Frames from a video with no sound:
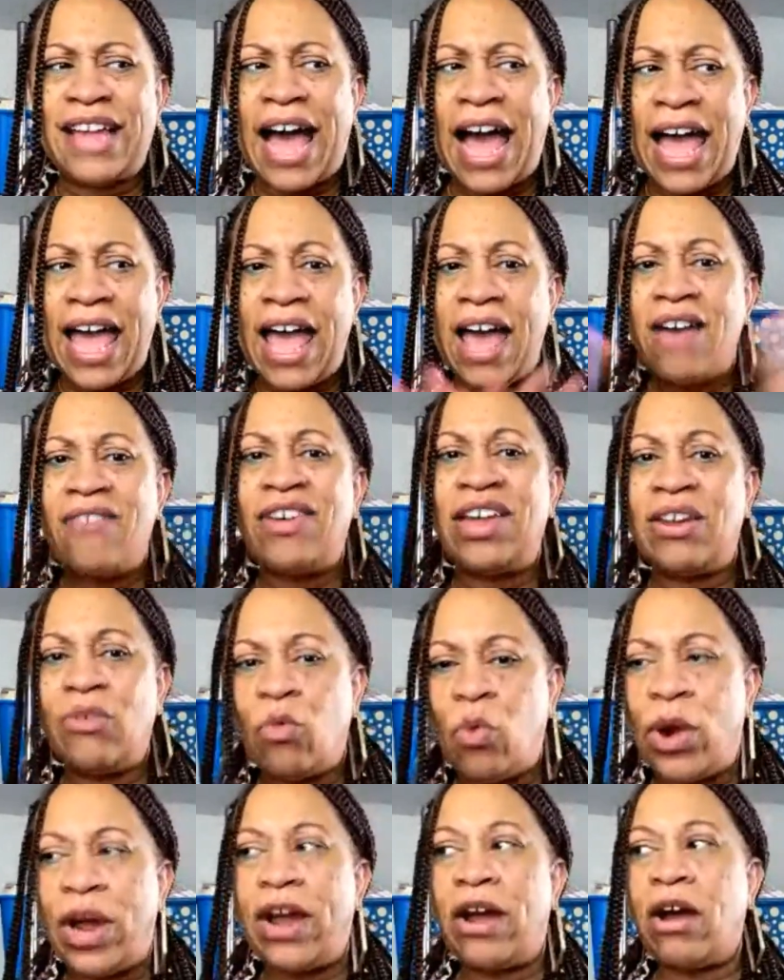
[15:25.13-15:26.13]
I have it
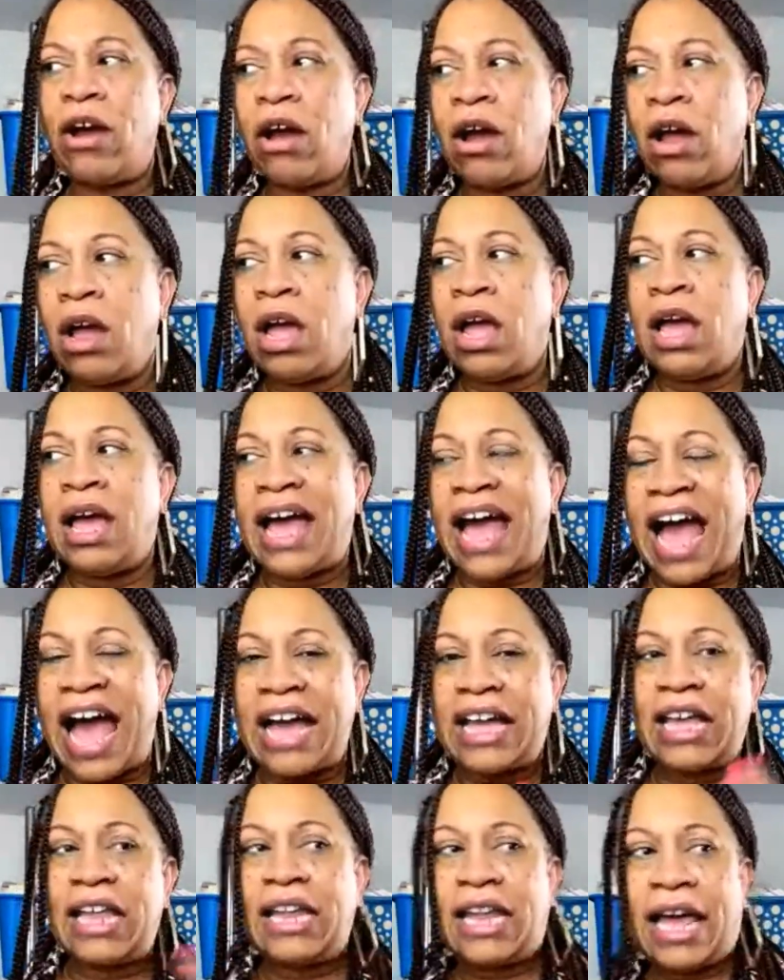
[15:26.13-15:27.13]
where I
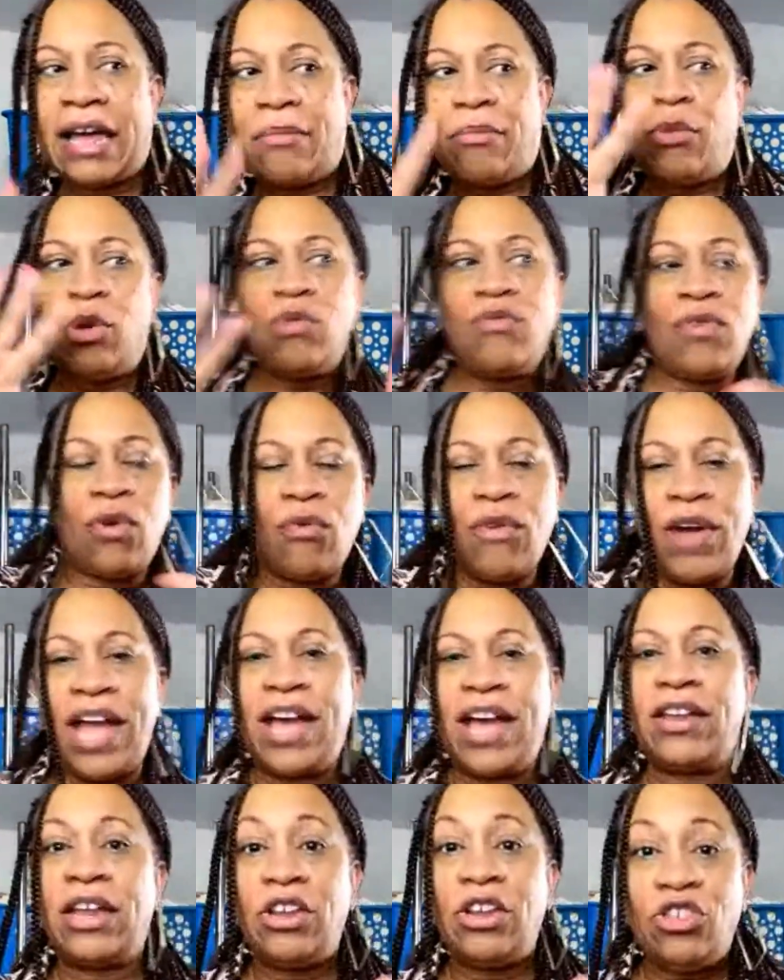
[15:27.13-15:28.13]
can like move
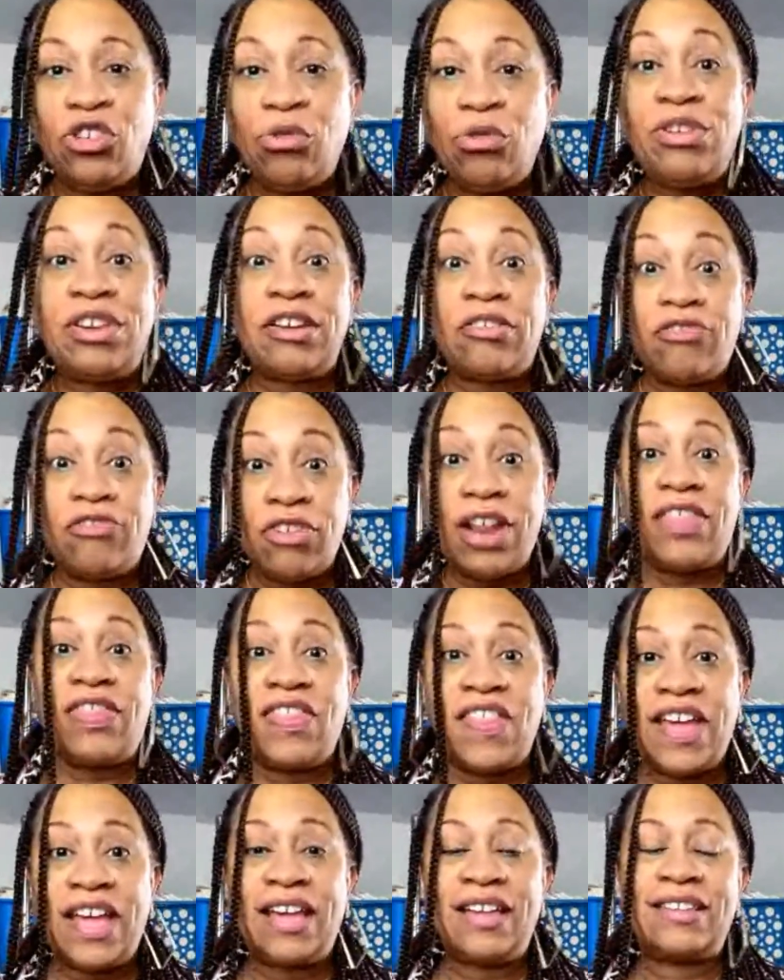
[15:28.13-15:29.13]
around and do different
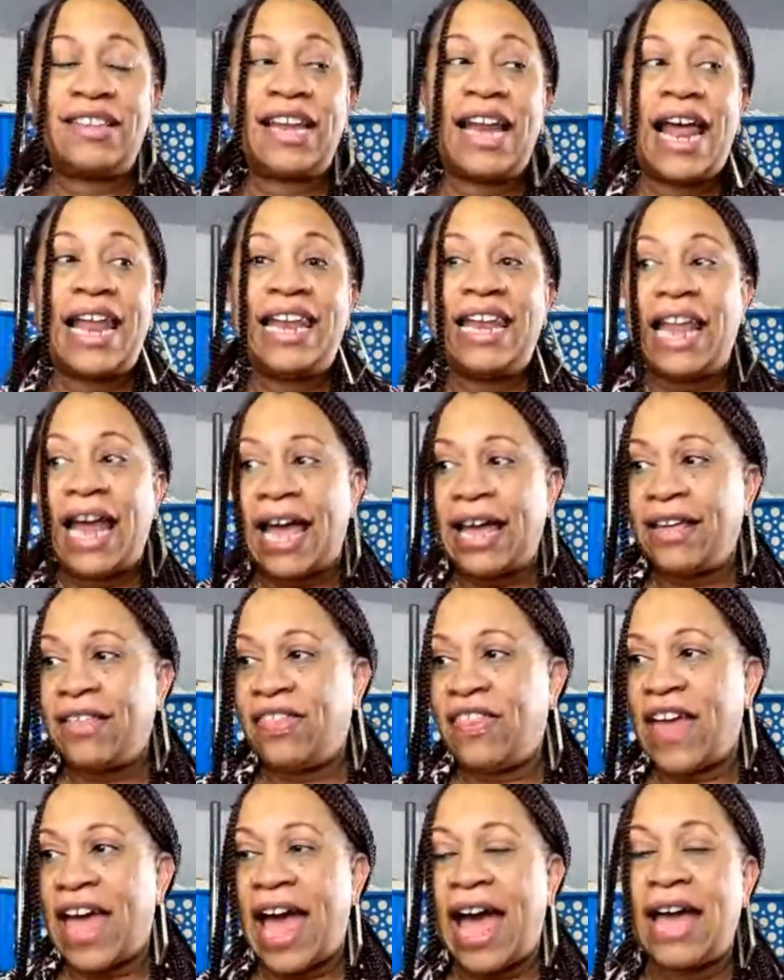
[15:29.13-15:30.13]
things, and I like
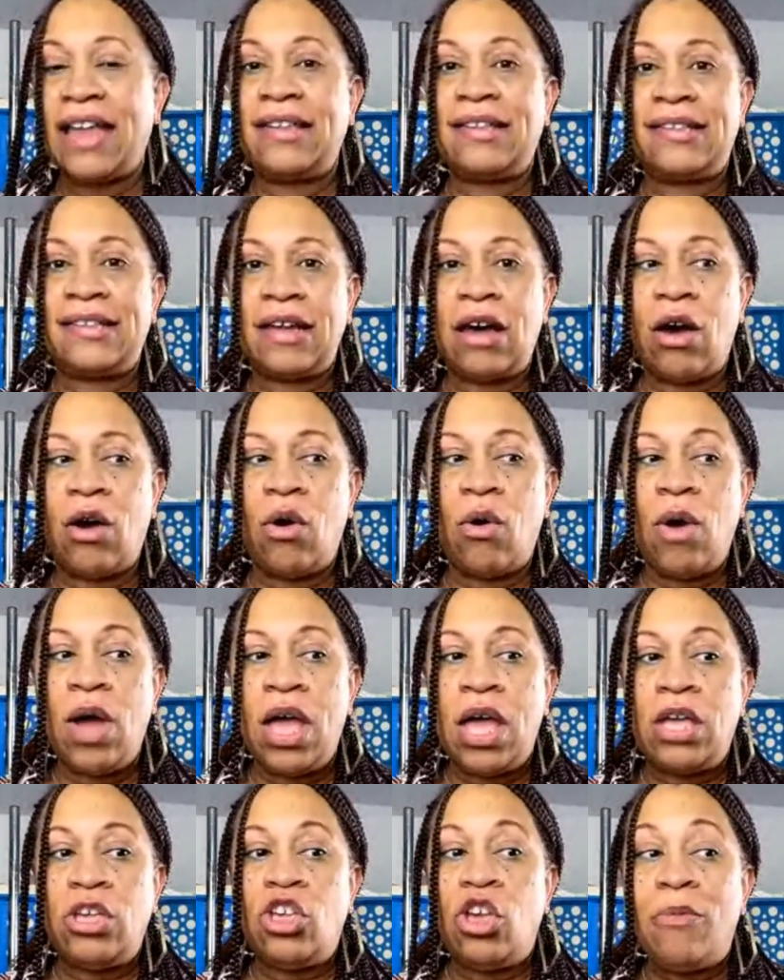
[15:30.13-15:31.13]
that. So
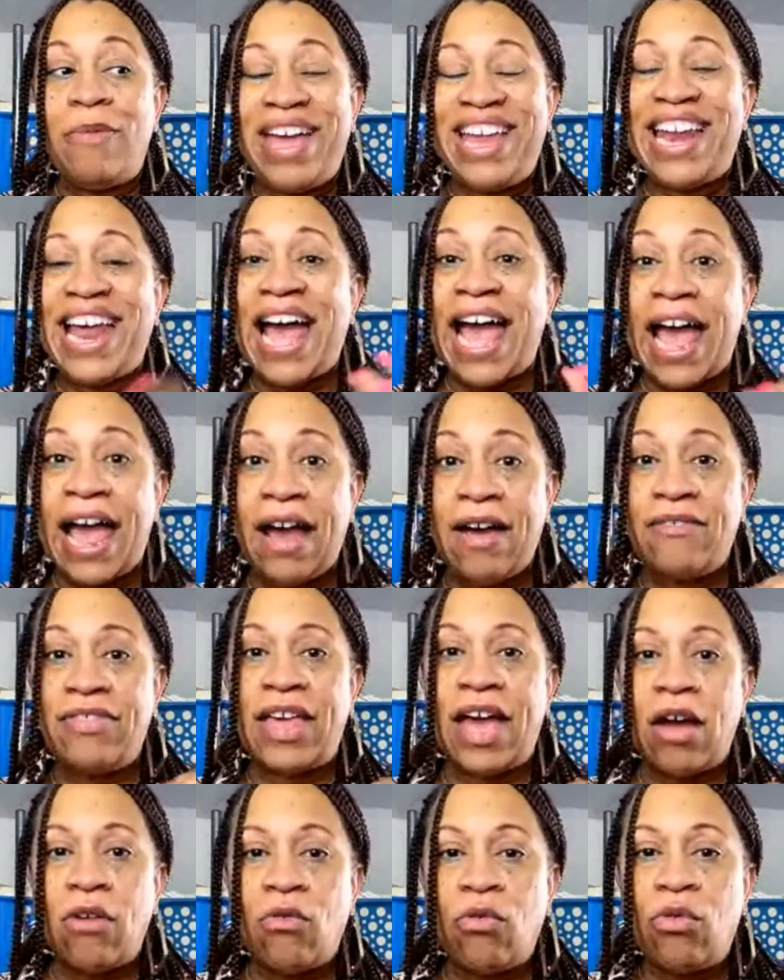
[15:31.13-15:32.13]
you may not have
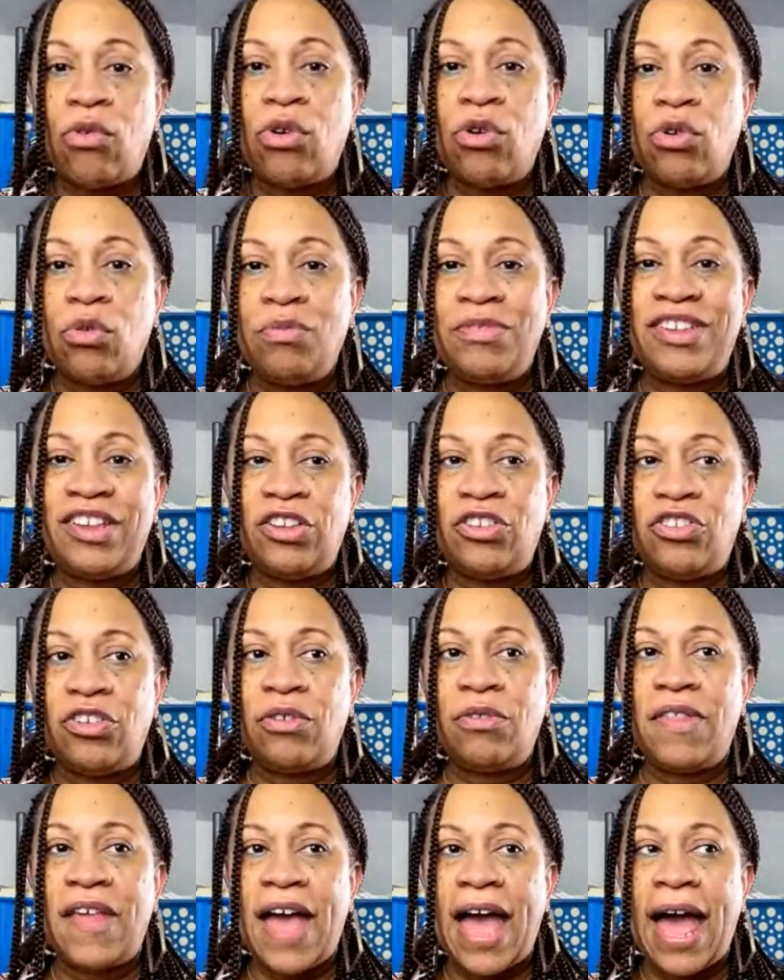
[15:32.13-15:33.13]
that room to
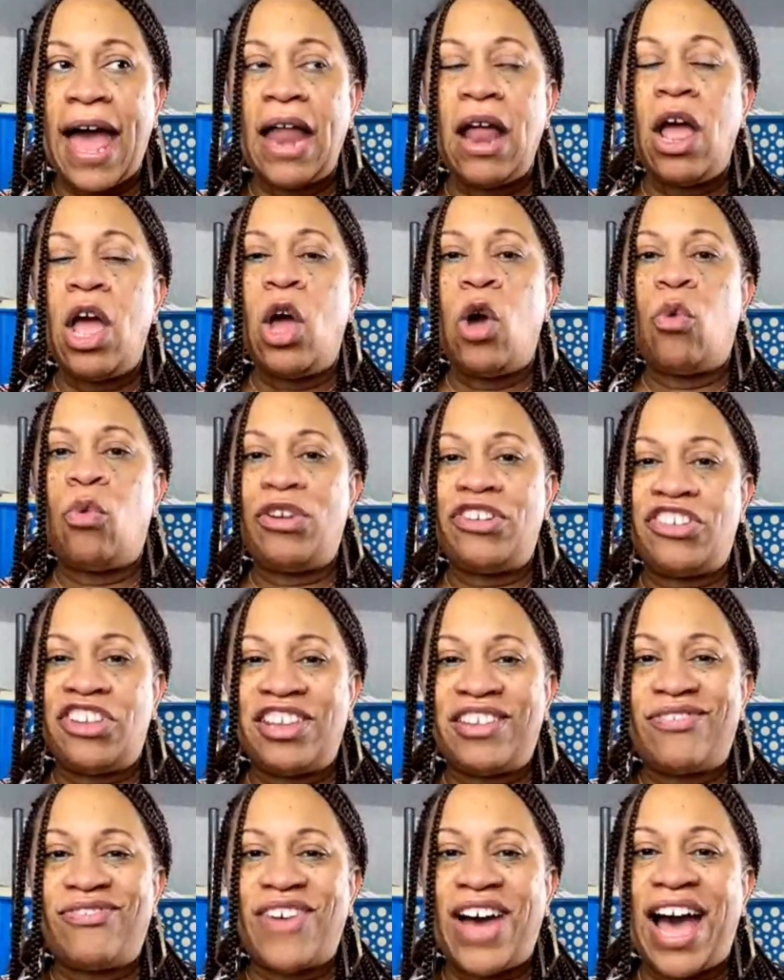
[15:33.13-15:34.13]
do that, which
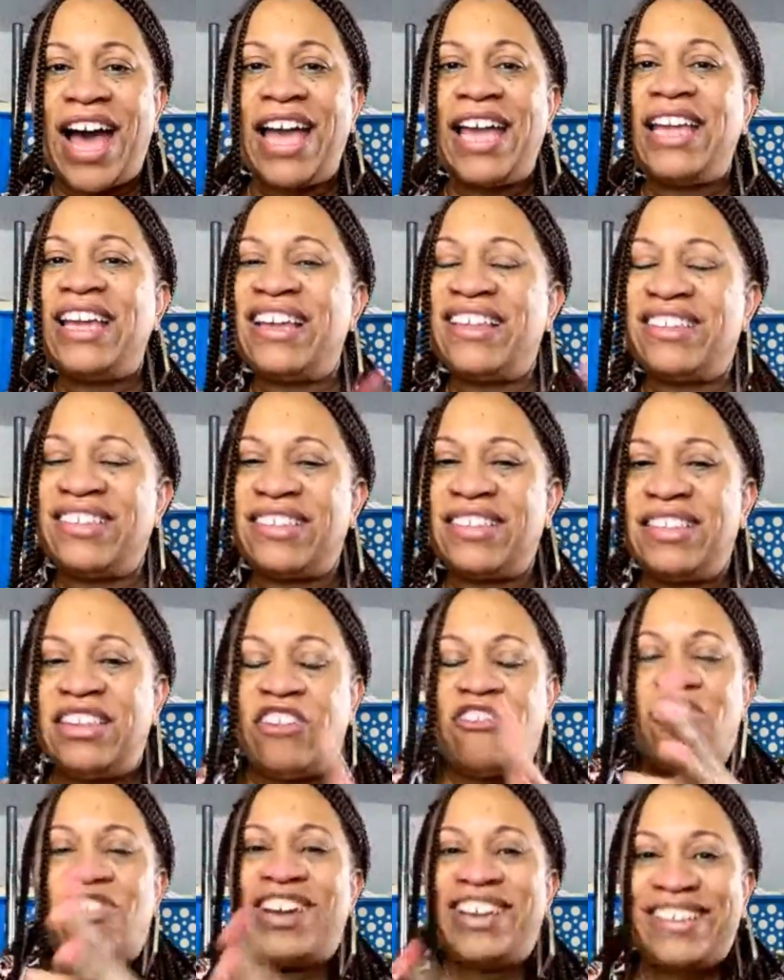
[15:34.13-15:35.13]
is fine because
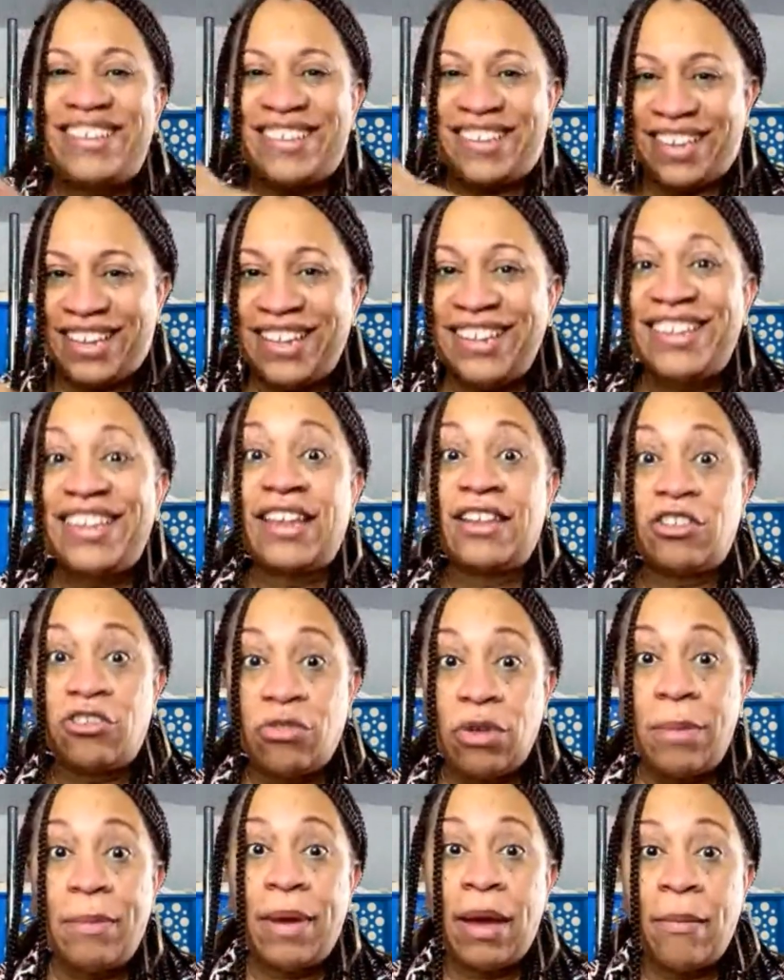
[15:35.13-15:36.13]
different seasons,
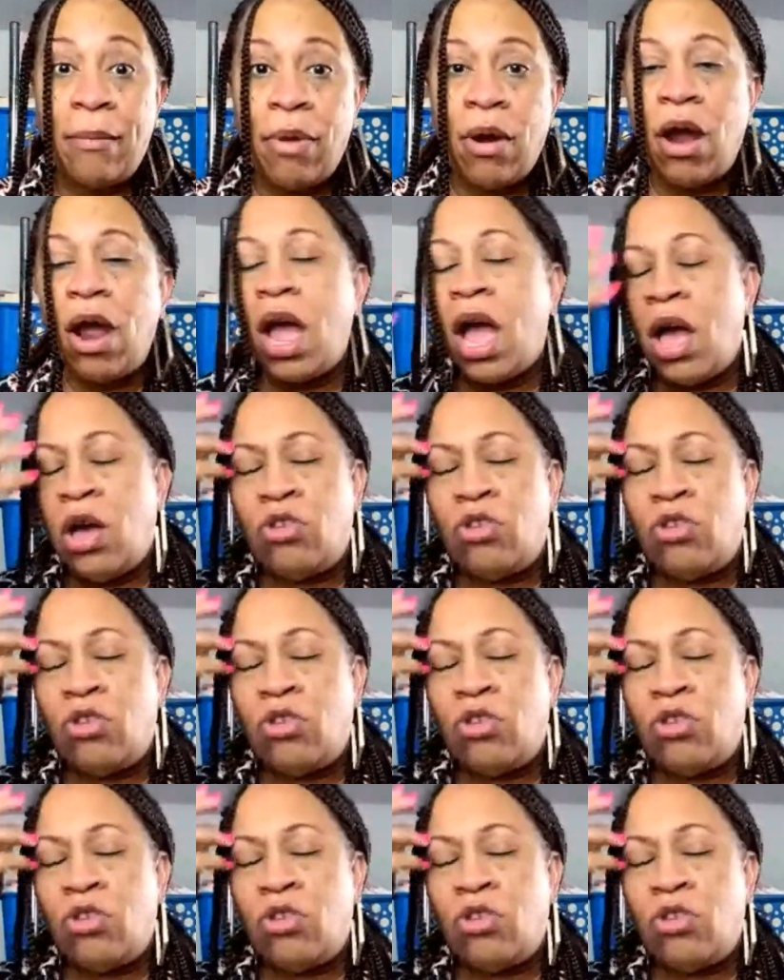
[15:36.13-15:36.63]
remember?